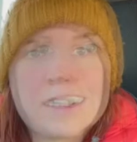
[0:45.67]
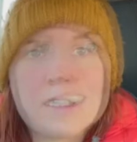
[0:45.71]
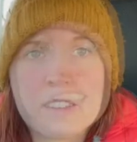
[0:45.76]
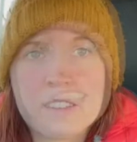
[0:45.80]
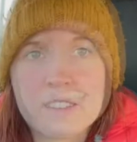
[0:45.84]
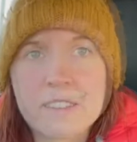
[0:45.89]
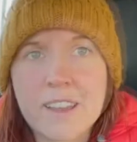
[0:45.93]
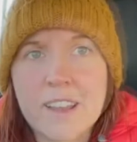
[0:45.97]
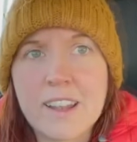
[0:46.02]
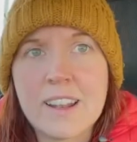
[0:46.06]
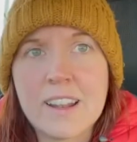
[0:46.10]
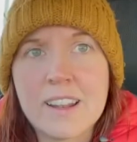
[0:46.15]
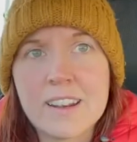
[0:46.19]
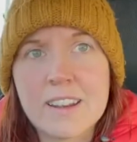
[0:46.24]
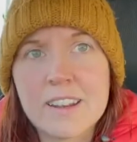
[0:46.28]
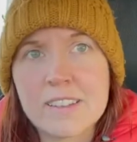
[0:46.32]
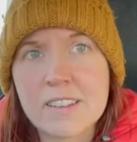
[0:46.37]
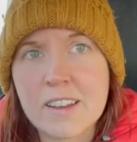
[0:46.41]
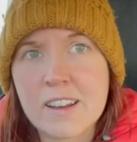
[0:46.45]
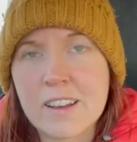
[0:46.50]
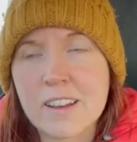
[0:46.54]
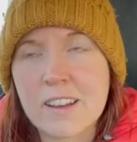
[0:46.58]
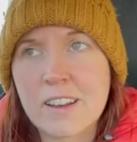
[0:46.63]
So Shetland
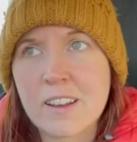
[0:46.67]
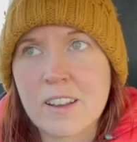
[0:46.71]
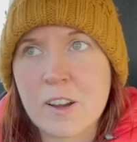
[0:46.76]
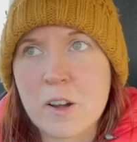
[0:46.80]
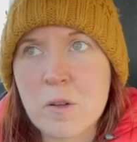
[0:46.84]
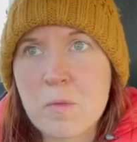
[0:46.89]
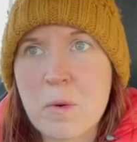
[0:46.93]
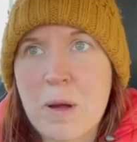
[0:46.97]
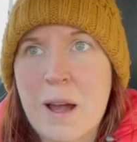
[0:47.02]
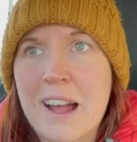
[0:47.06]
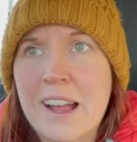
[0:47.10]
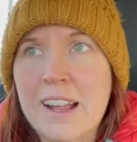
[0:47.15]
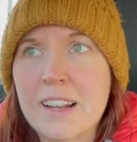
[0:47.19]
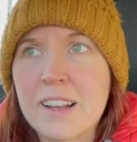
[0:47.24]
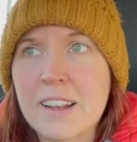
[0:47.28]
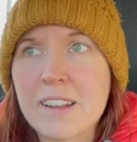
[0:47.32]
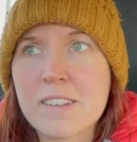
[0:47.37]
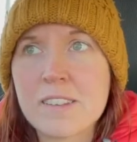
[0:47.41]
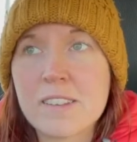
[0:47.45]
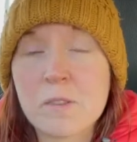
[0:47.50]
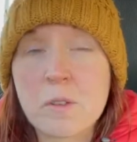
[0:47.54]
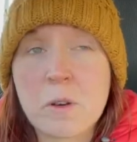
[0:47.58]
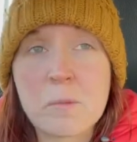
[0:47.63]
is a group of
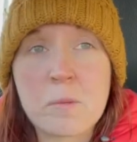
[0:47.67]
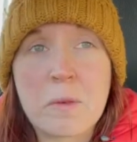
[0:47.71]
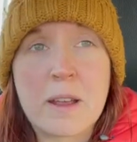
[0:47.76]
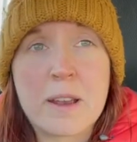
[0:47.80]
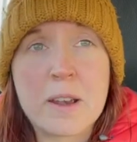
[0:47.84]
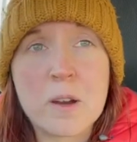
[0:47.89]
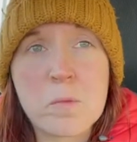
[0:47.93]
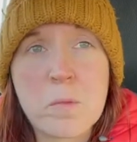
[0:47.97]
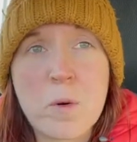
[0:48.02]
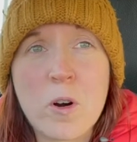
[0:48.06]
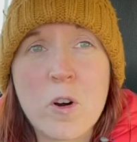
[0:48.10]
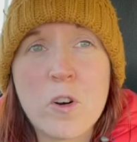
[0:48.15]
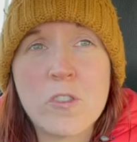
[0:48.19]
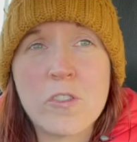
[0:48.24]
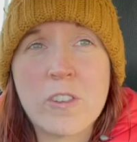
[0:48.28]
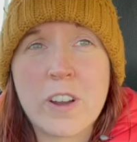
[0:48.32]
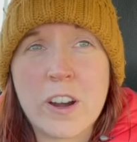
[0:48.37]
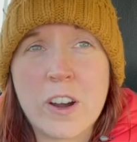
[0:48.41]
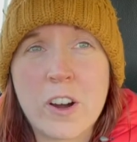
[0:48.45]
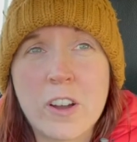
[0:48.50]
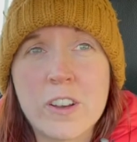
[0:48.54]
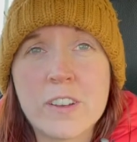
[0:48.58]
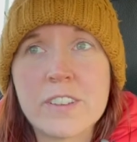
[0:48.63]
islands, we're made up of over
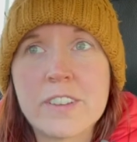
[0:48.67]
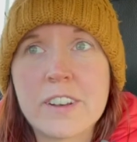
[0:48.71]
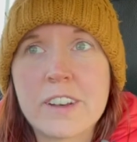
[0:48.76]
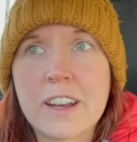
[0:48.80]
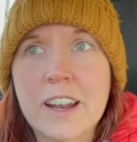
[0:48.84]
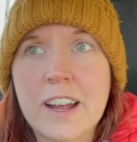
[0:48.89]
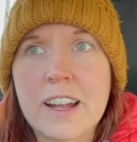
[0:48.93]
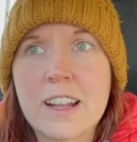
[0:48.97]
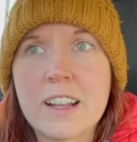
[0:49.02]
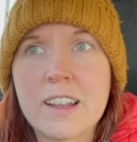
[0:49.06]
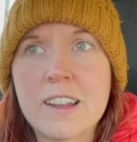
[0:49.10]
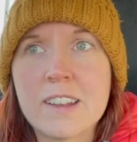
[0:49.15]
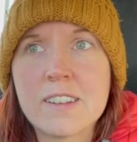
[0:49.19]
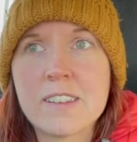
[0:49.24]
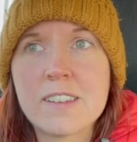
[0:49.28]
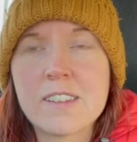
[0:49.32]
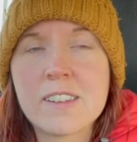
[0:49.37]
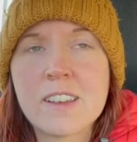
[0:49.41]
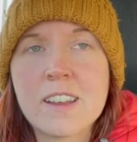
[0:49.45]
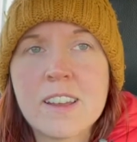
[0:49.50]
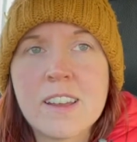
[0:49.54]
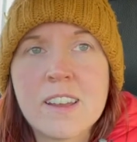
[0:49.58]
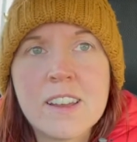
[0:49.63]
100
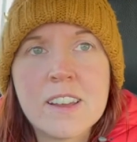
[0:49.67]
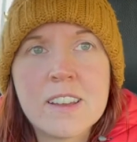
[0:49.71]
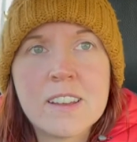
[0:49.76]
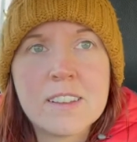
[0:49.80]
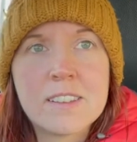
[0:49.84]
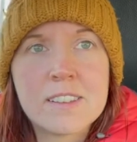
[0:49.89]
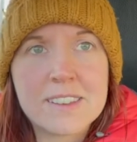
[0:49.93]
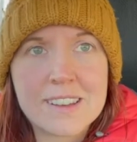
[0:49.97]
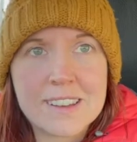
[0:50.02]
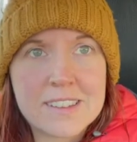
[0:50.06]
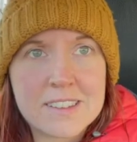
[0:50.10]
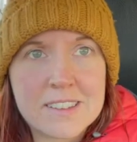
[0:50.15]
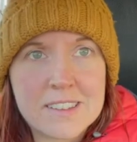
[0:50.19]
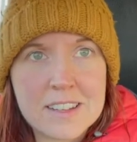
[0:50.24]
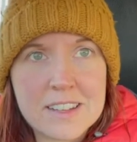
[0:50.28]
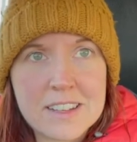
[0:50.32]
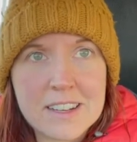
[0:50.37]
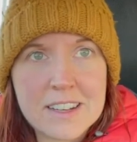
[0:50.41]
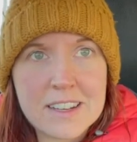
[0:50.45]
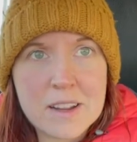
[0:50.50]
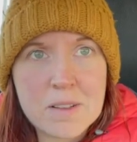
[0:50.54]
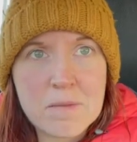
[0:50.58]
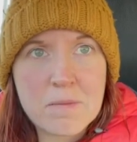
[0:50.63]
islands,
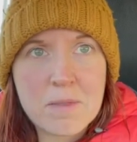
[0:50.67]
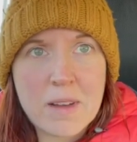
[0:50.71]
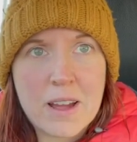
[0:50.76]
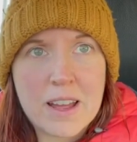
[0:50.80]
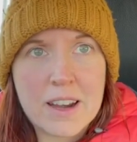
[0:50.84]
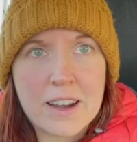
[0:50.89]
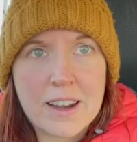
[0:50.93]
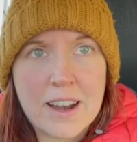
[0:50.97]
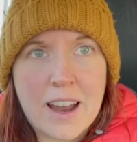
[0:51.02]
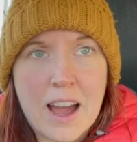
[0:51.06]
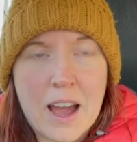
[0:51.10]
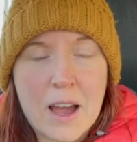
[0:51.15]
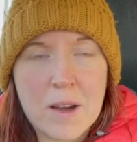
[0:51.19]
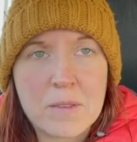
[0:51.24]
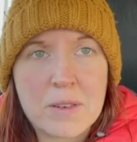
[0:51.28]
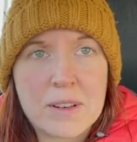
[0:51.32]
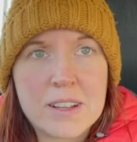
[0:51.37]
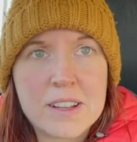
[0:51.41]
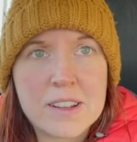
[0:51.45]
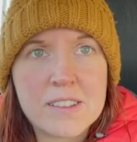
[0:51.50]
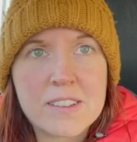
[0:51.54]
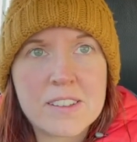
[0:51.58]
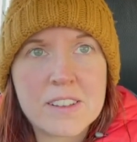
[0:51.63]
16 of them are
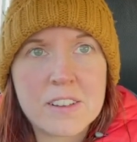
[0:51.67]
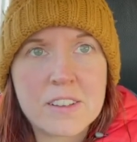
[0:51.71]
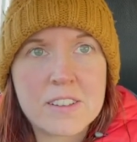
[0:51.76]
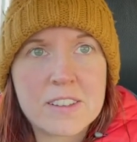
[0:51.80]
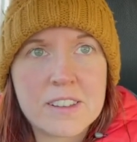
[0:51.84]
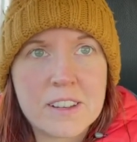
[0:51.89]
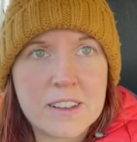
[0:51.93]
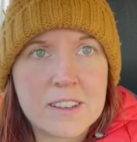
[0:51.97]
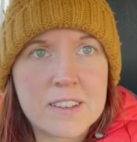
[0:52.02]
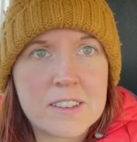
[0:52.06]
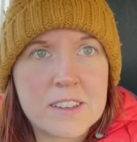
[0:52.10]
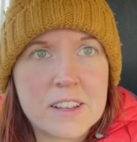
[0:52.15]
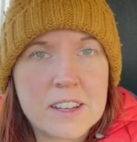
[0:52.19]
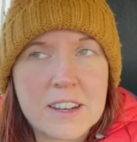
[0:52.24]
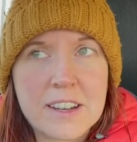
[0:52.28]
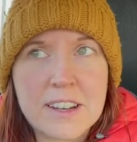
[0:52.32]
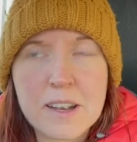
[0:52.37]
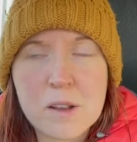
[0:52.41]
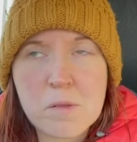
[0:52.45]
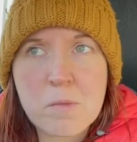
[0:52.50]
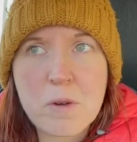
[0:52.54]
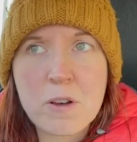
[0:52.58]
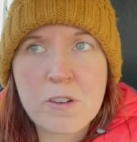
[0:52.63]
inhabited, so 16
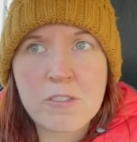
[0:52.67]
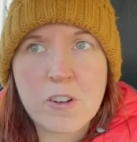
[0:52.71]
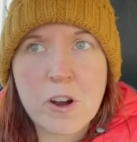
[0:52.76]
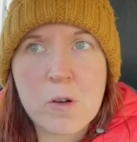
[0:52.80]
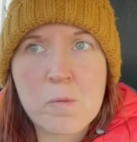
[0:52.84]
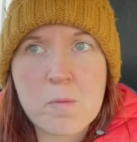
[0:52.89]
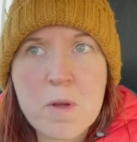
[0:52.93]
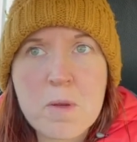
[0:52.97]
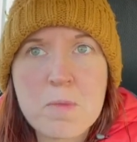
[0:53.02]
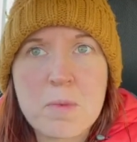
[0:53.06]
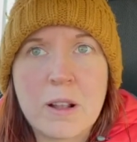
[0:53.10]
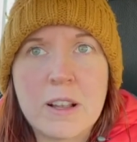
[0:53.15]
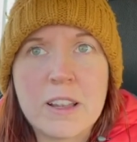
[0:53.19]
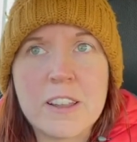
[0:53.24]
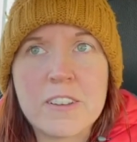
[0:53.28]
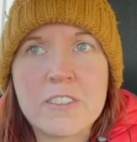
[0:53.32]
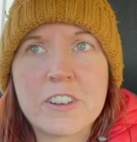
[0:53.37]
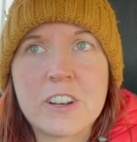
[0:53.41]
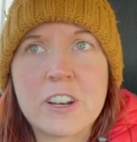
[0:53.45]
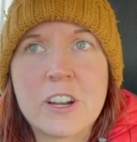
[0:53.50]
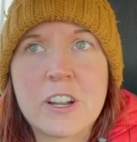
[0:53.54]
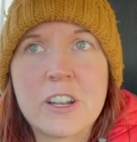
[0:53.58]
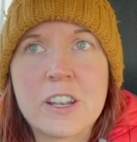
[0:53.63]
of them have got people
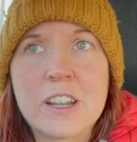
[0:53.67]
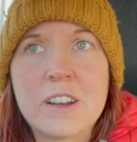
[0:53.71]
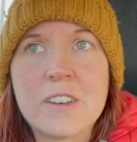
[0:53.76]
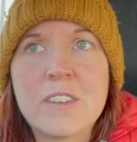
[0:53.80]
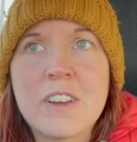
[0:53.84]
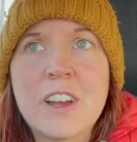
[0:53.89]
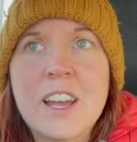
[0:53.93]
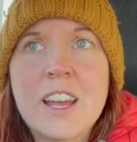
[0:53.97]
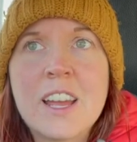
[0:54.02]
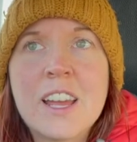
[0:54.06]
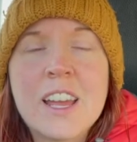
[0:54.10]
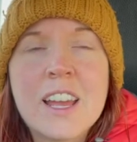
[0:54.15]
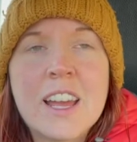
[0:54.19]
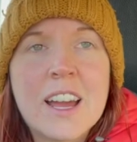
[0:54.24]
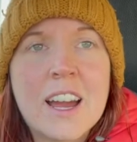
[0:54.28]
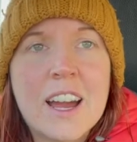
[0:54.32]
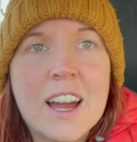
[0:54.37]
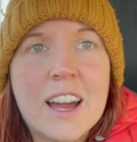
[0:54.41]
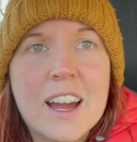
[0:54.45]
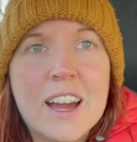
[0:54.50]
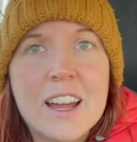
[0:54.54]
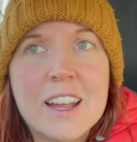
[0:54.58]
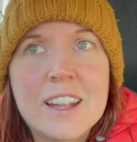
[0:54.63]
living on them
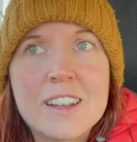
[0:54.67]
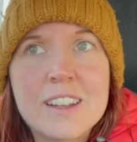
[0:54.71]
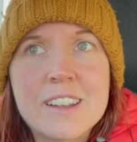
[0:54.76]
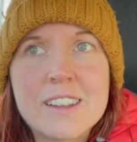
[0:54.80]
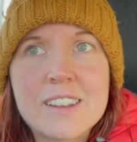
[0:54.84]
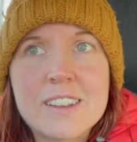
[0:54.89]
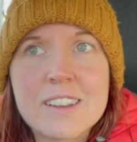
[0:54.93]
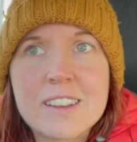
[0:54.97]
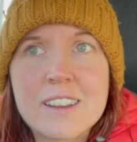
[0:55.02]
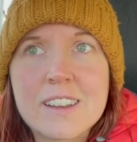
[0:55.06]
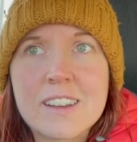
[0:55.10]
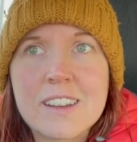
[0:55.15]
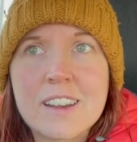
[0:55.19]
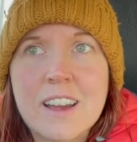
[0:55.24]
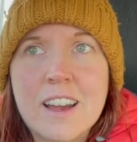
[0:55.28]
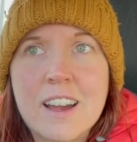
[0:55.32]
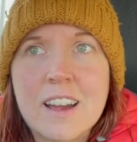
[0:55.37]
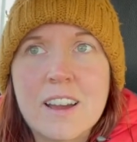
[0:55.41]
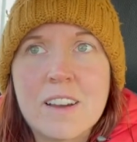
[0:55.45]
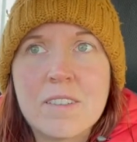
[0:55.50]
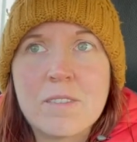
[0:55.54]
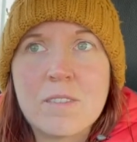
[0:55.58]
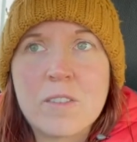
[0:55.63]
and
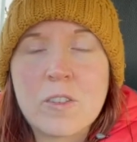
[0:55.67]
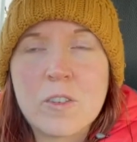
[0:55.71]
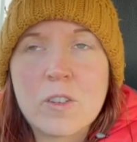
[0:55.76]
um,